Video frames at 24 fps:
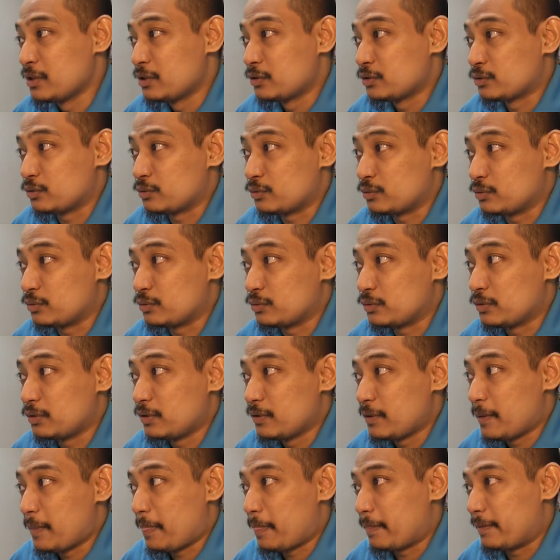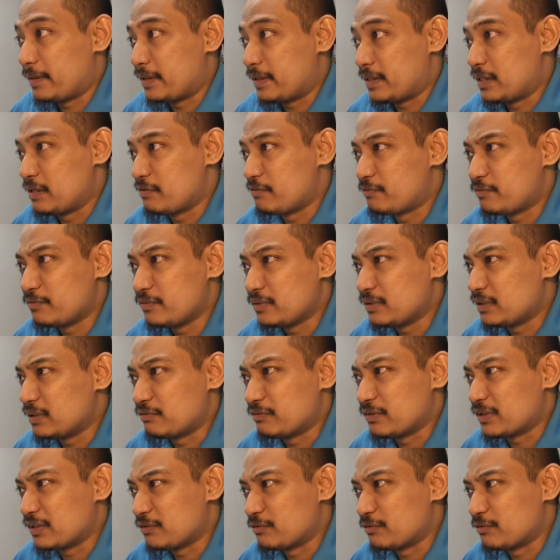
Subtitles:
So even